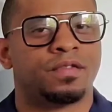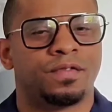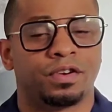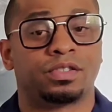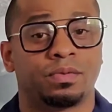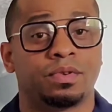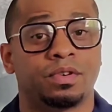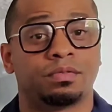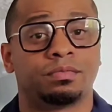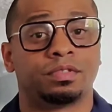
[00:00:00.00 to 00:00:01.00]
First of
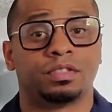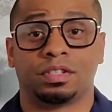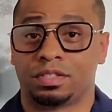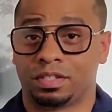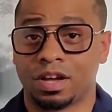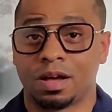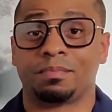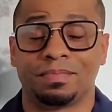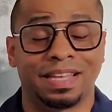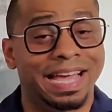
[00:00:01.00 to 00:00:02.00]
all, the
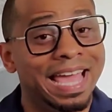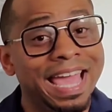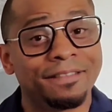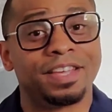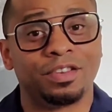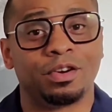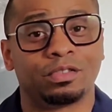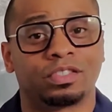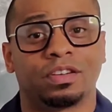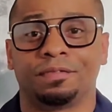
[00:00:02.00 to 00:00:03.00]
heavy
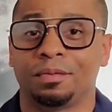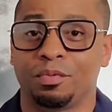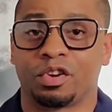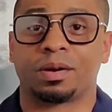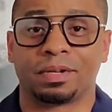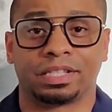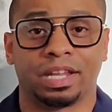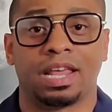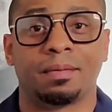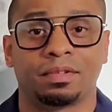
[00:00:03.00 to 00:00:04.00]
notes of the bergamot
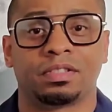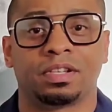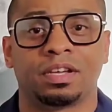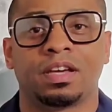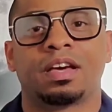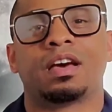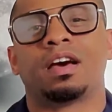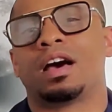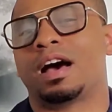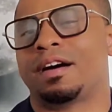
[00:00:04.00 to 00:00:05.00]
and lemon,
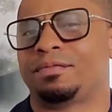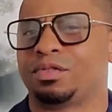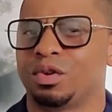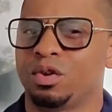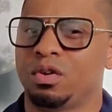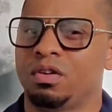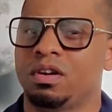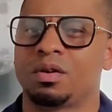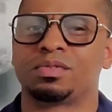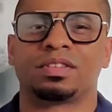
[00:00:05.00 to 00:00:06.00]
I
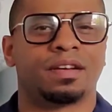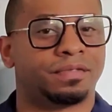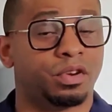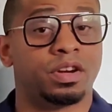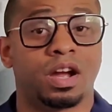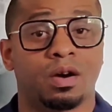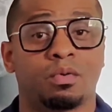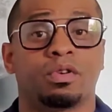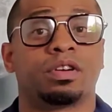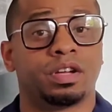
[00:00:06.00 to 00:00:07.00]
would say after an
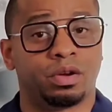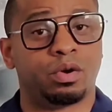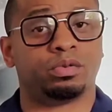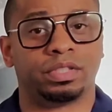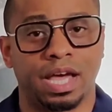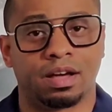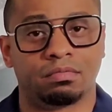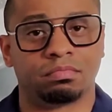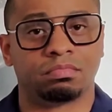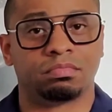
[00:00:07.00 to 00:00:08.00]
hour, it cooled
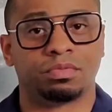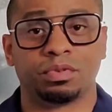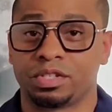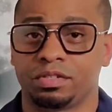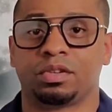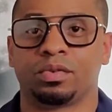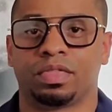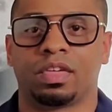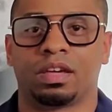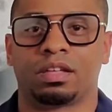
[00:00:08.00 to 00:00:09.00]
down, which is a
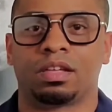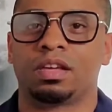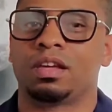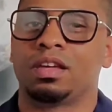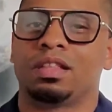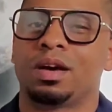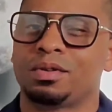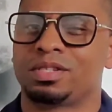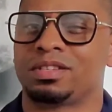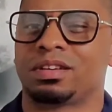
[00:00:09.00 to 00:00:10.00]
good thing. That
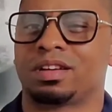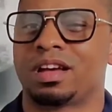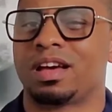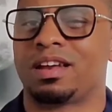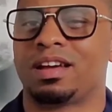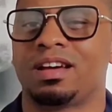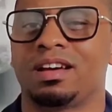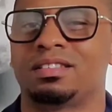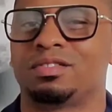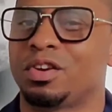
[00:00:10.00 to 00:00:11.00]
was a kind
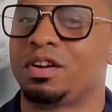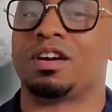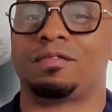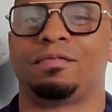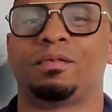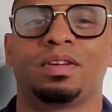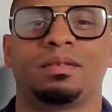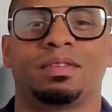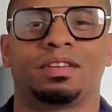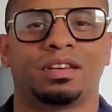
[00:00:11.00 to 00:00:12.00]
of turn off for
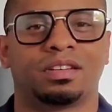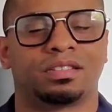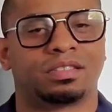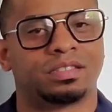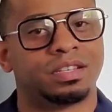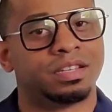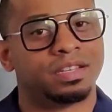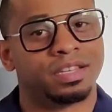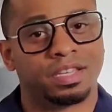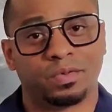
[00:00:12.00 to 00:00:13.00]
me because
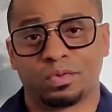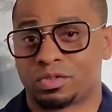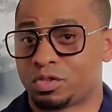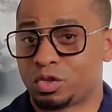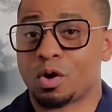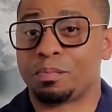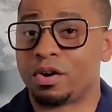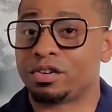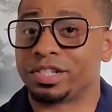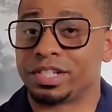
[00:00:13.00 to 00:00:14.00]
it was so
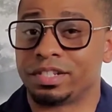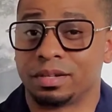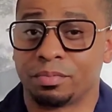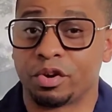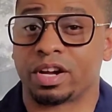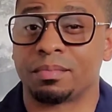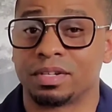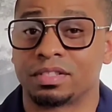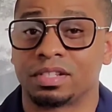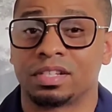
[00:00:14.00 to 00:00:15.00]
punchy, the
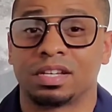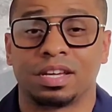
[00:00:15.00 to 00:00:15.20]
bergamot